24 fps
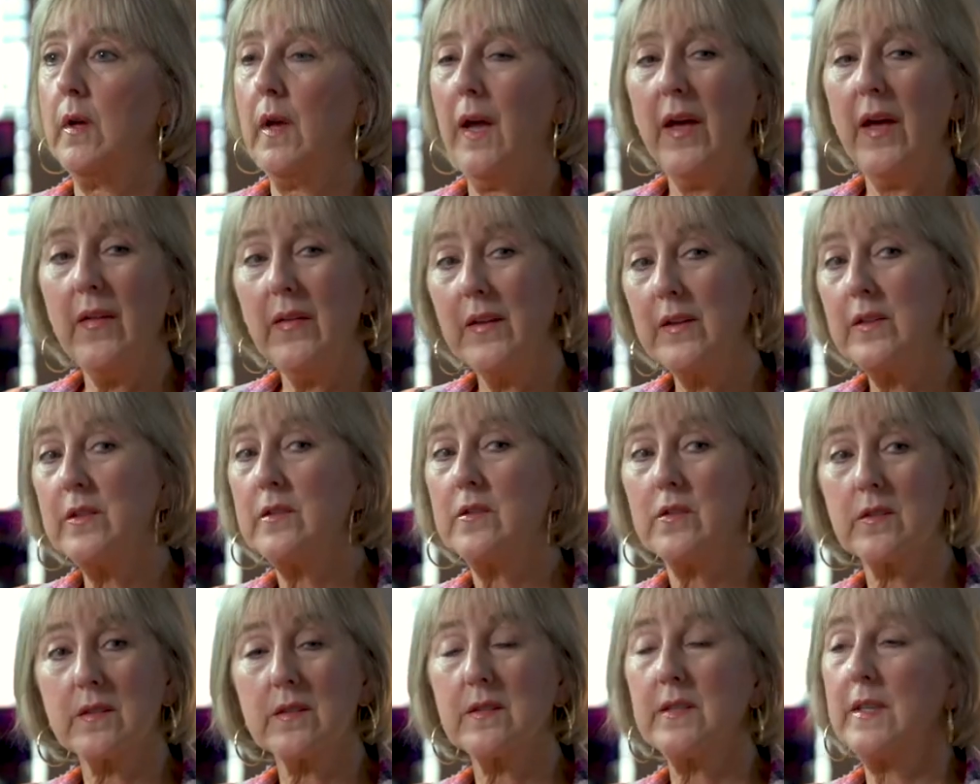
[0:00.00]
And then
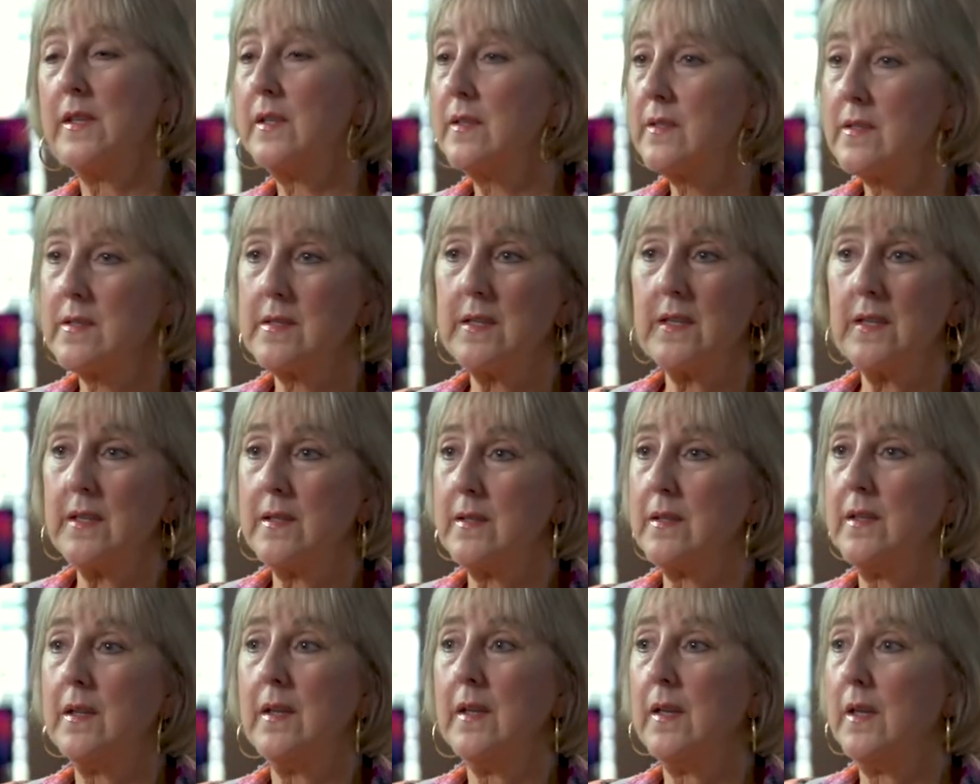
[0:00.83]
just
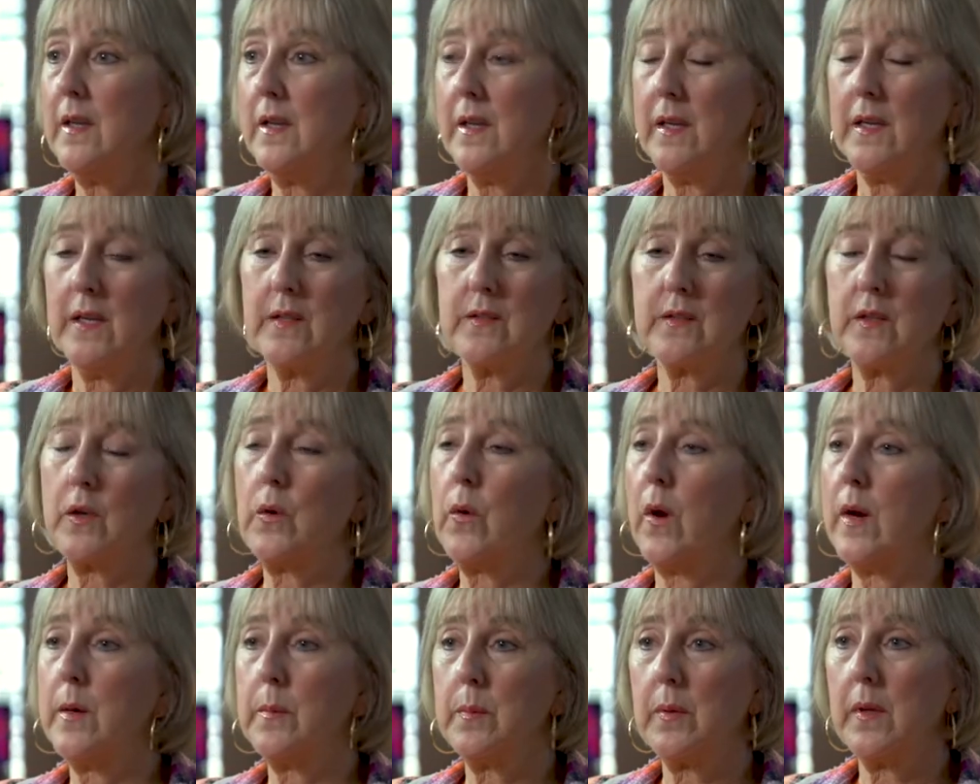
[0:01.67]
Tennessee is a
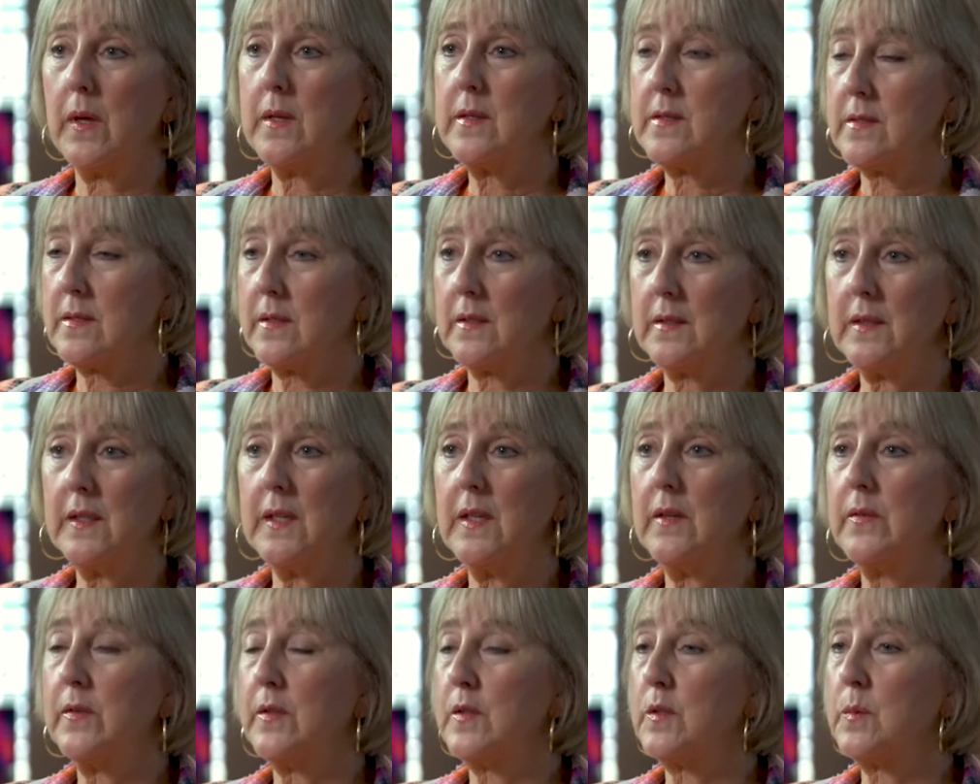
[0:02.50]
great place to
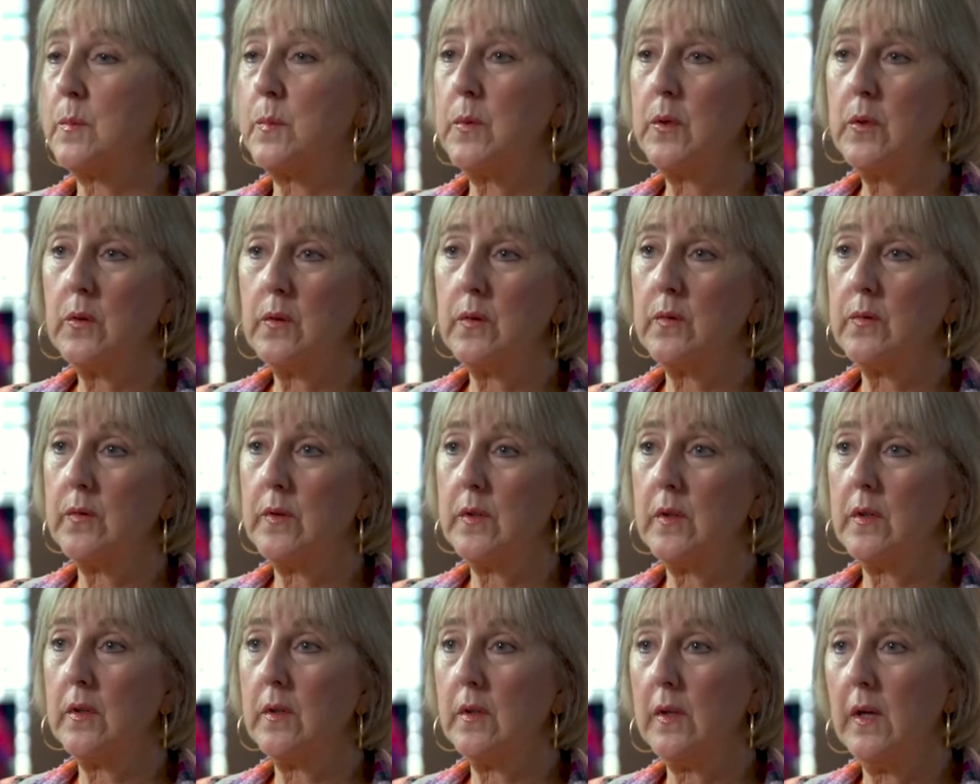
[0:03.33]
live. It's
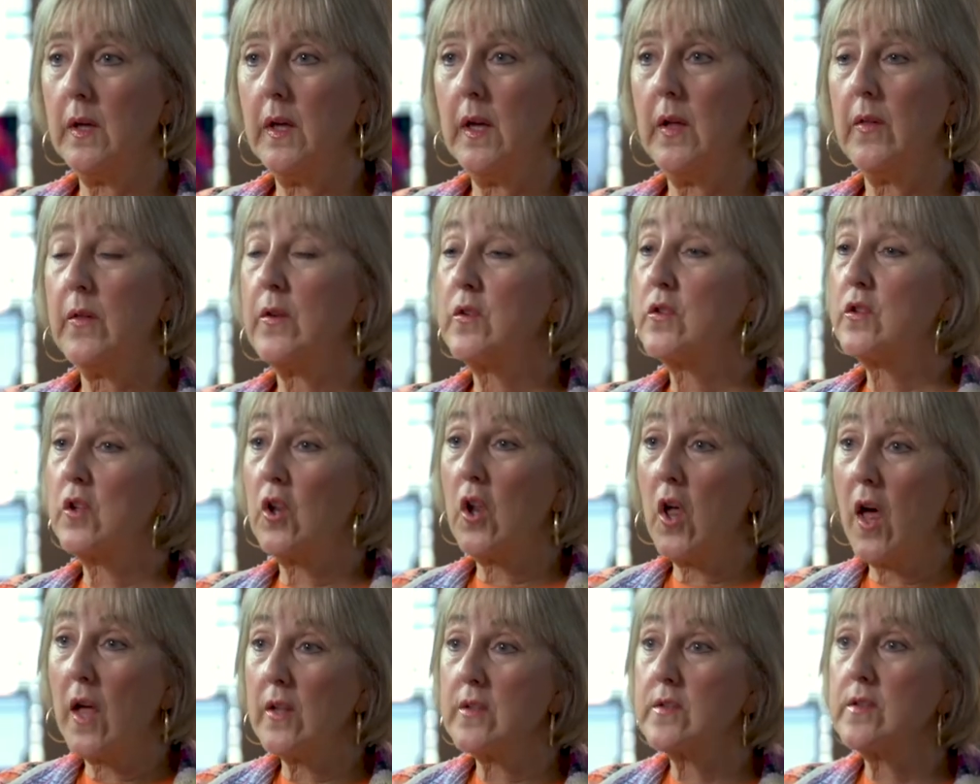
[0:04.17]
beautiful. There's
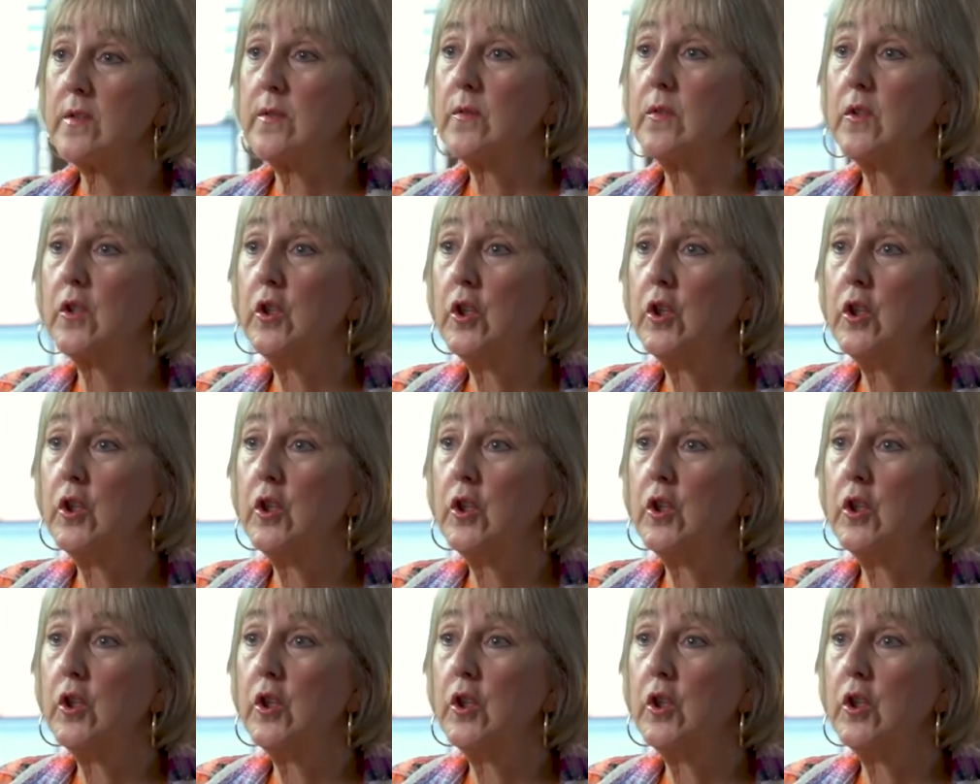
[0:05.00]
lots of mm-hmm.